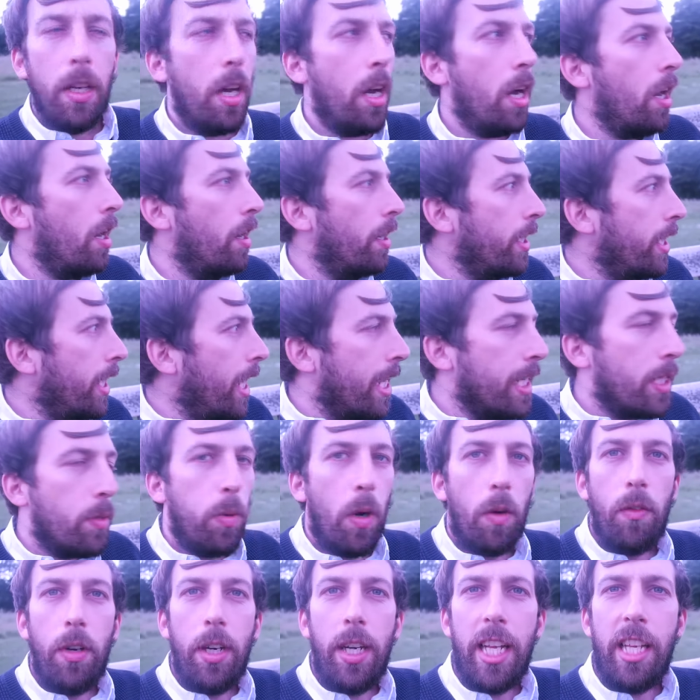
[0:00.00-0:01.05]
Oh yes,
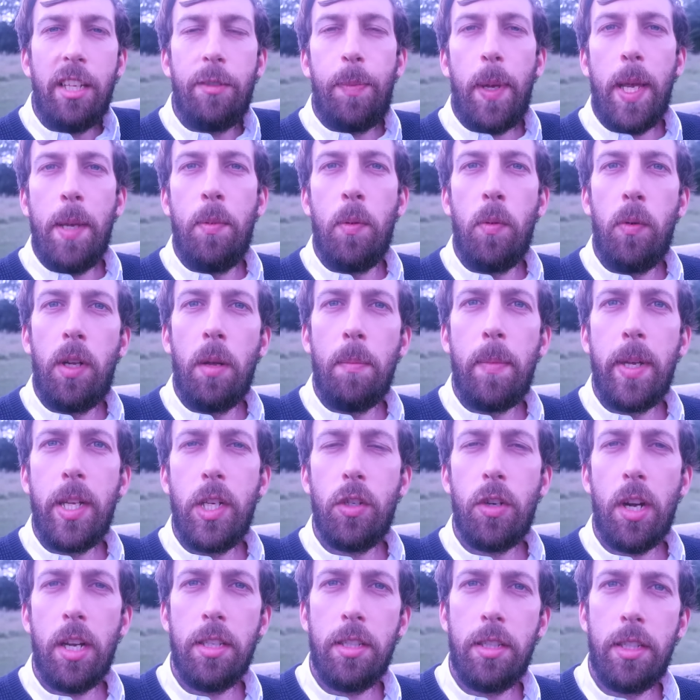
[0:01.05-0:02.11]
what relief, people can be
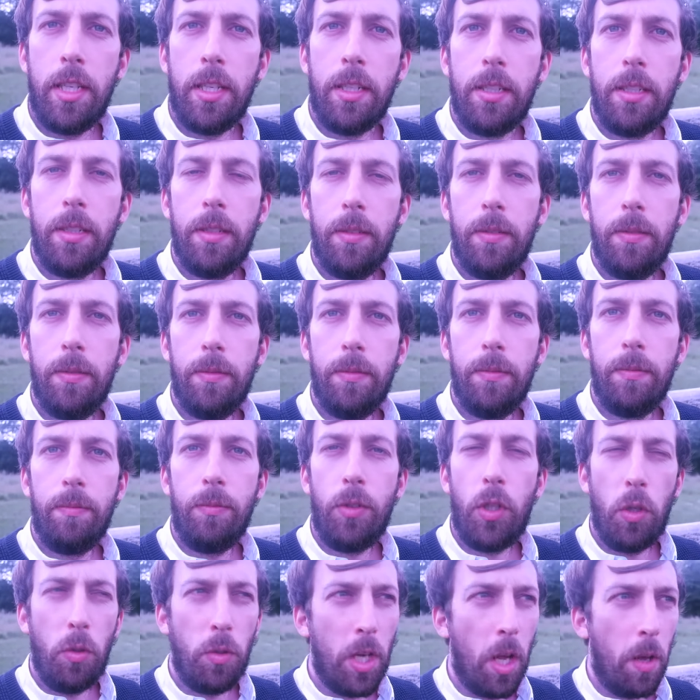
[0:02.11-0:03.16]
trusted.
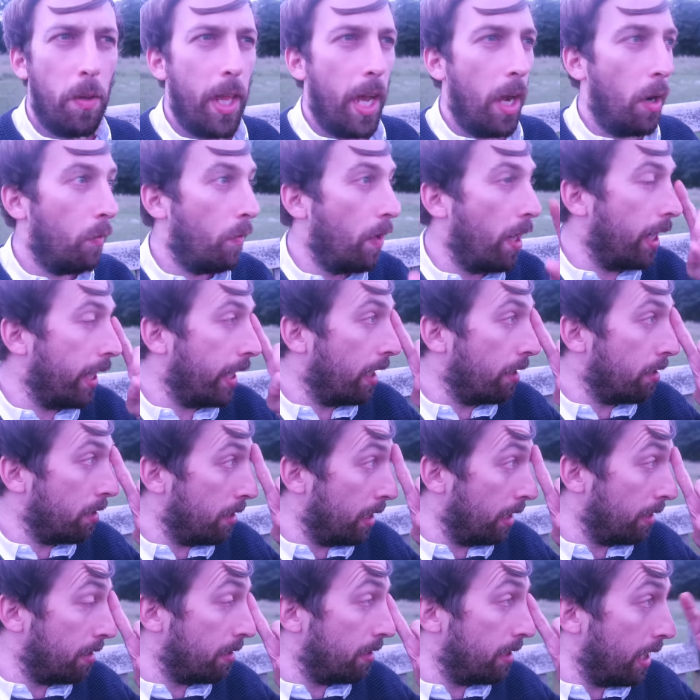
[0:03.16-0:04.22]
You know that already, I just
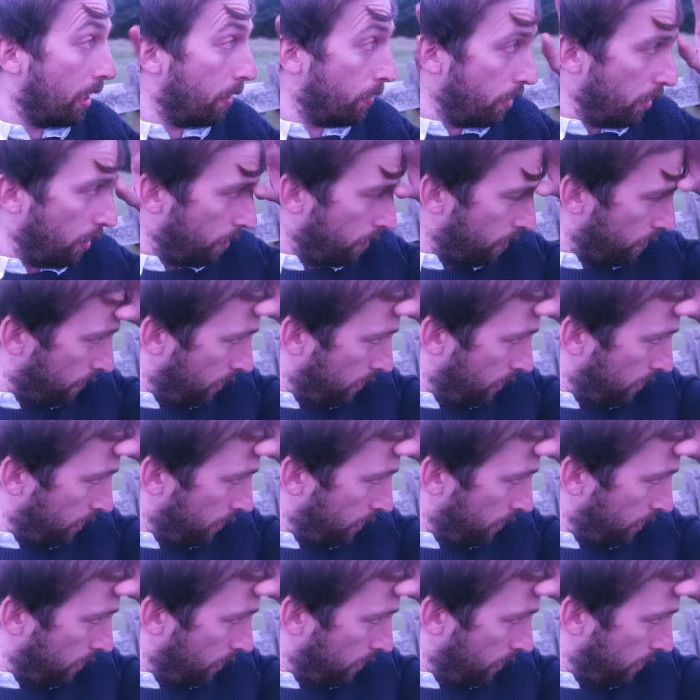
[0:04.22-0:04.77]
had to tell you.